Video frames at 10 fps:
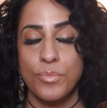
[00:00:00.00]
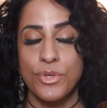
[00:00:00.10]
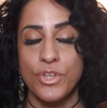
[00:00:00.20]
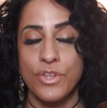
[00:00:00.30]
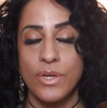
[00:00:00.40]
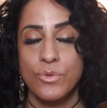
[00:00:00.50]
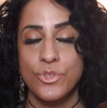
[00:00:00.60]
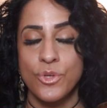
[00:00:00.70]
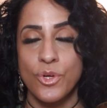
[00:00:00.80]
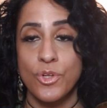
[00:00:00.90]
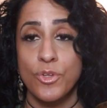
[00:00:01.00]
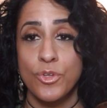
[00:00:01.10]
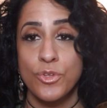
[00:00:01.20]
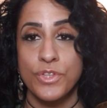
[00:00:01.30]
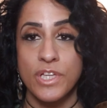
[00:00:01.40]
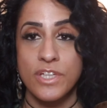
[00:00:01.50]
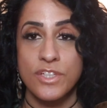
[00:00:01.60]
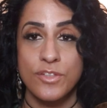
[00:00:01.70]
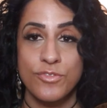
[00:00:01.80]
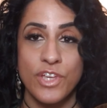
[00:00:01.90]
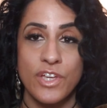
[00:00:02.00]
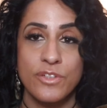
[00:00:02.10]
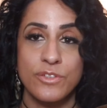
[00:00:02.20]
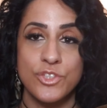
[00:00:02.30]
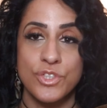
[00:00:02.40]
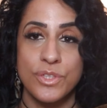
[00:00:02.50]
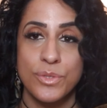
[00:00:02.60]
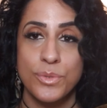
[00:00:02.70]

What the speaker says: Breathe out all negative energy.